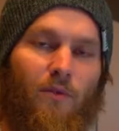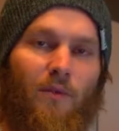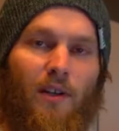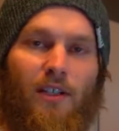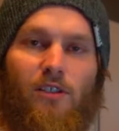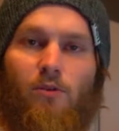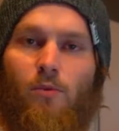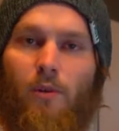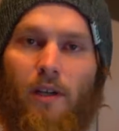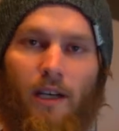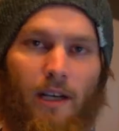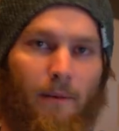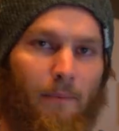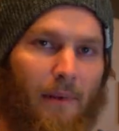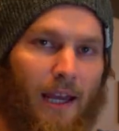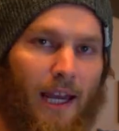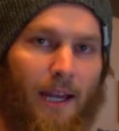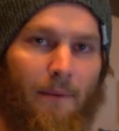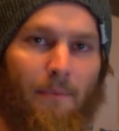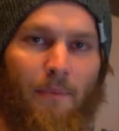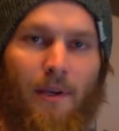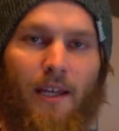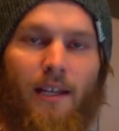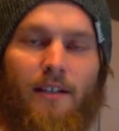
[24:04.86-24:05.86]
if I swing at a
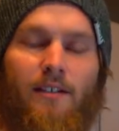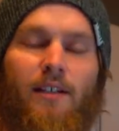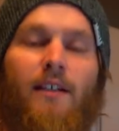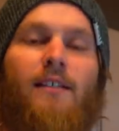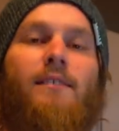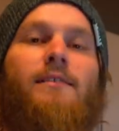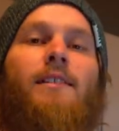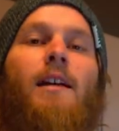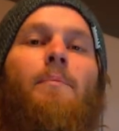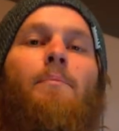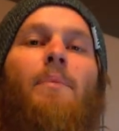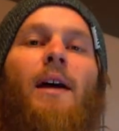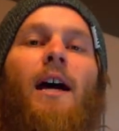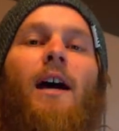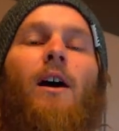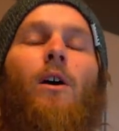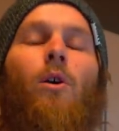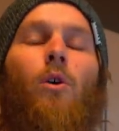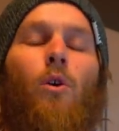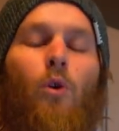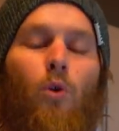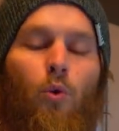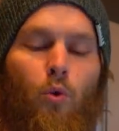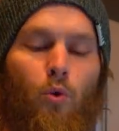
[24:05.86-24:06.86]
bad pitch, I step
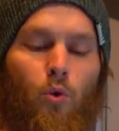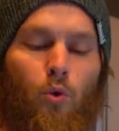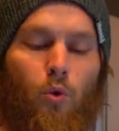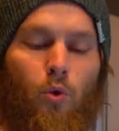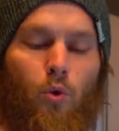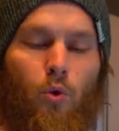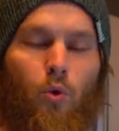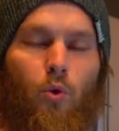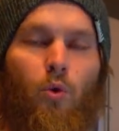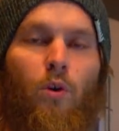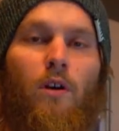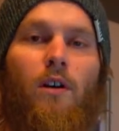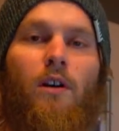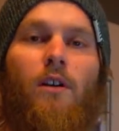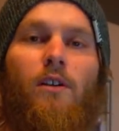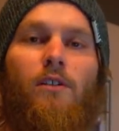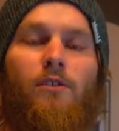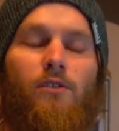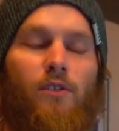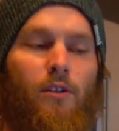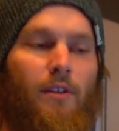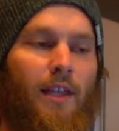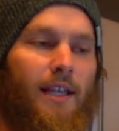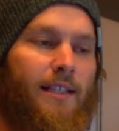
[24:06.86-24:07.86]
out.
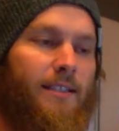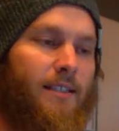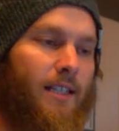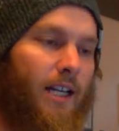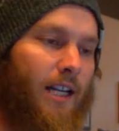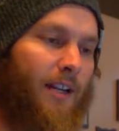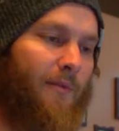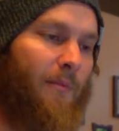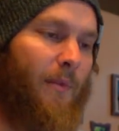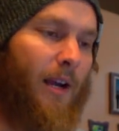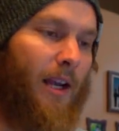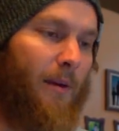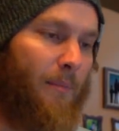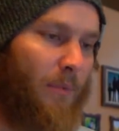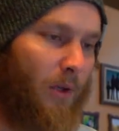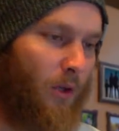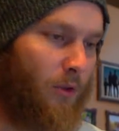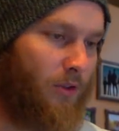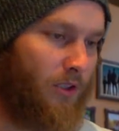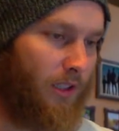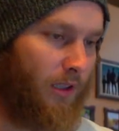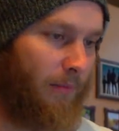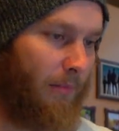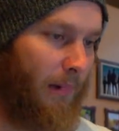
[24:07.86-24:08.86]
So that's kind of my
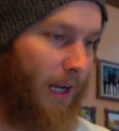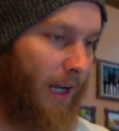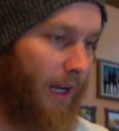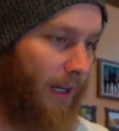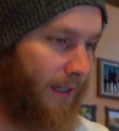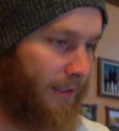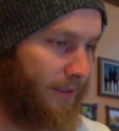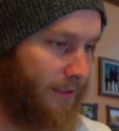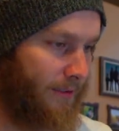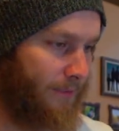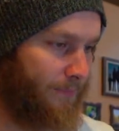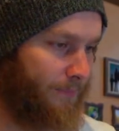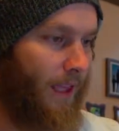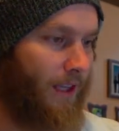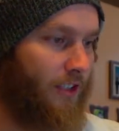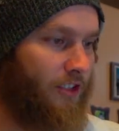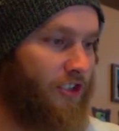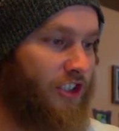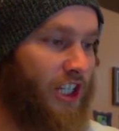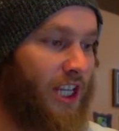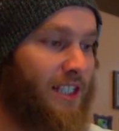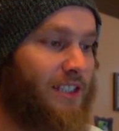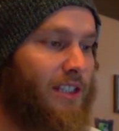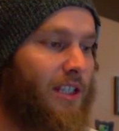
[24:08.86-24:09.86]
approach in the box.
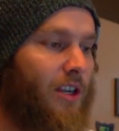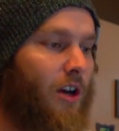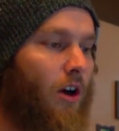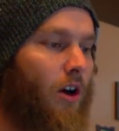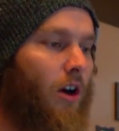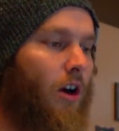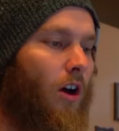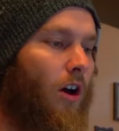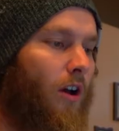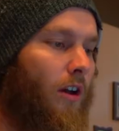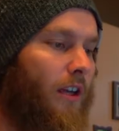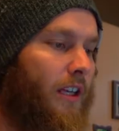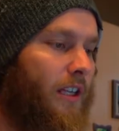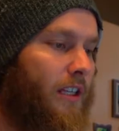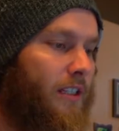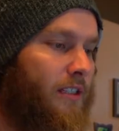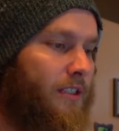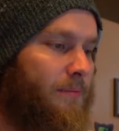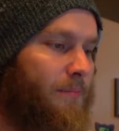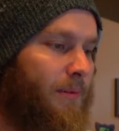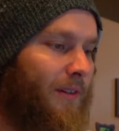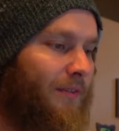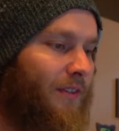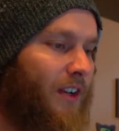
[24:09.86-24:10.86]
Jesse Hall,
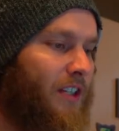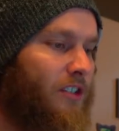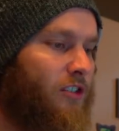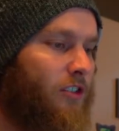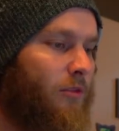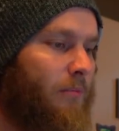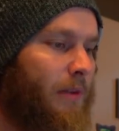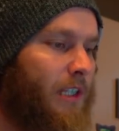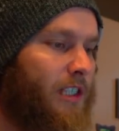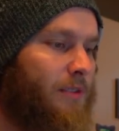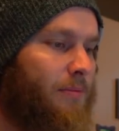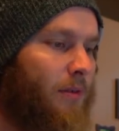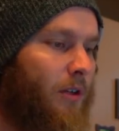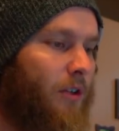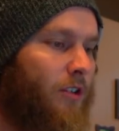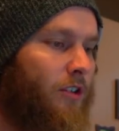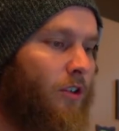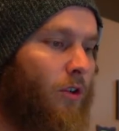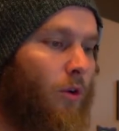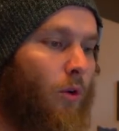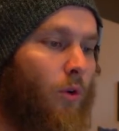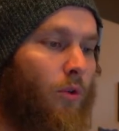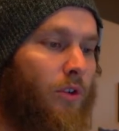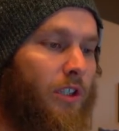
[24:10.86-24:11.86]
is professional baseball
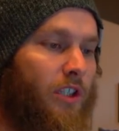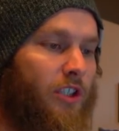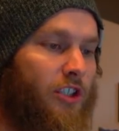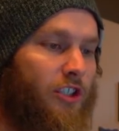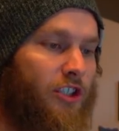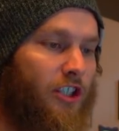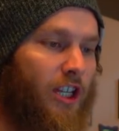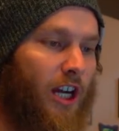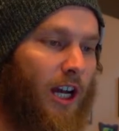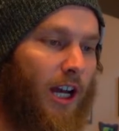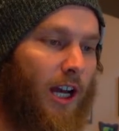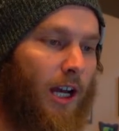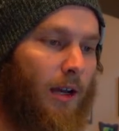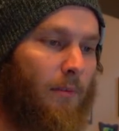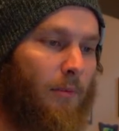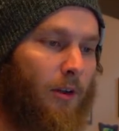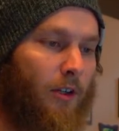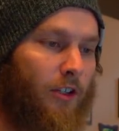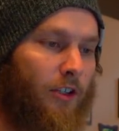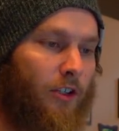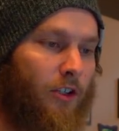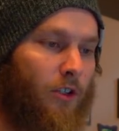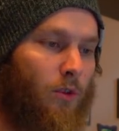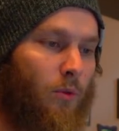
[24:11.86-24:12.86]
your only job,
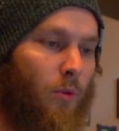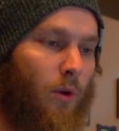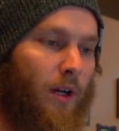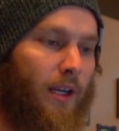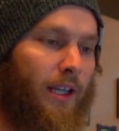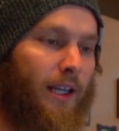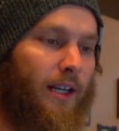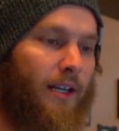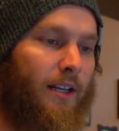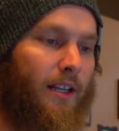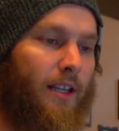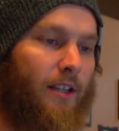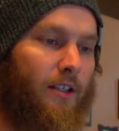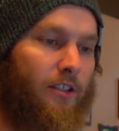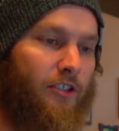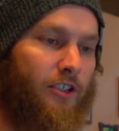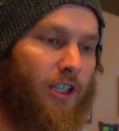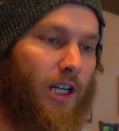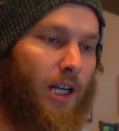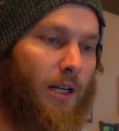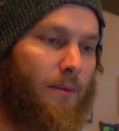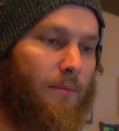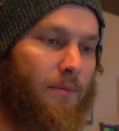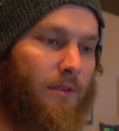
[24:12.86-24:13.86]
or do you work at another
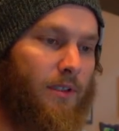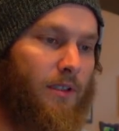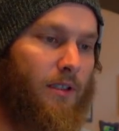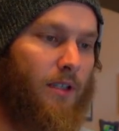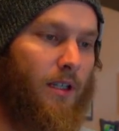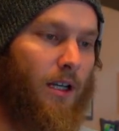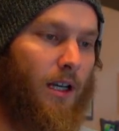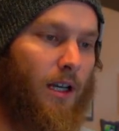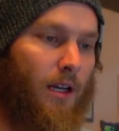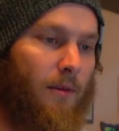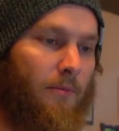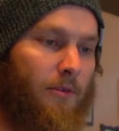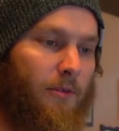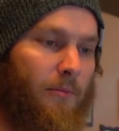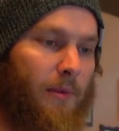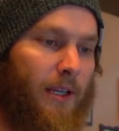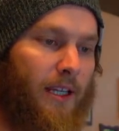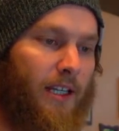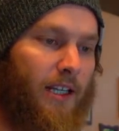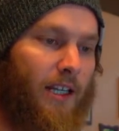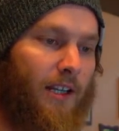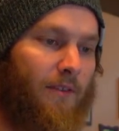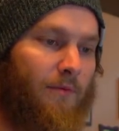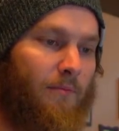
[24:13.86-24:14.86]
job to
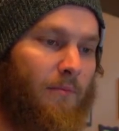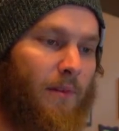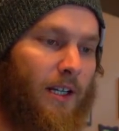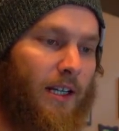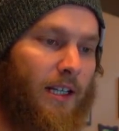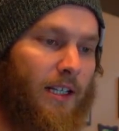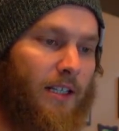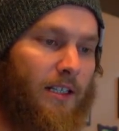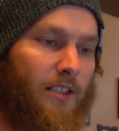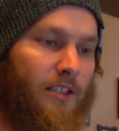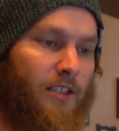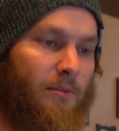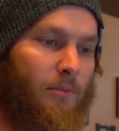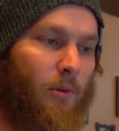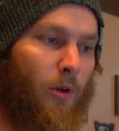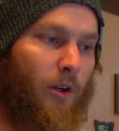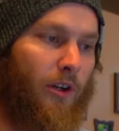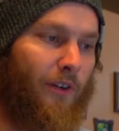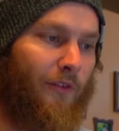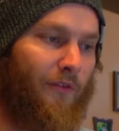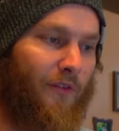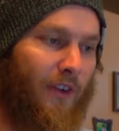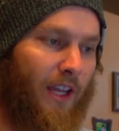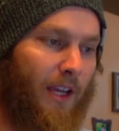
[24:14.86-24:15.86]
make enough money to
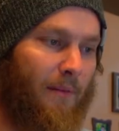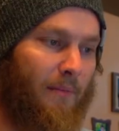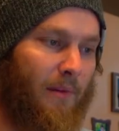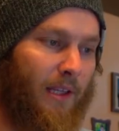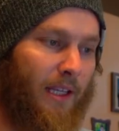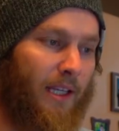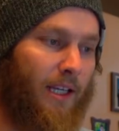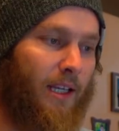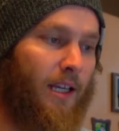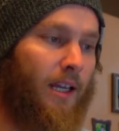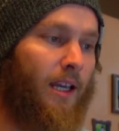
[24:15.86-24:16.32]
support your family?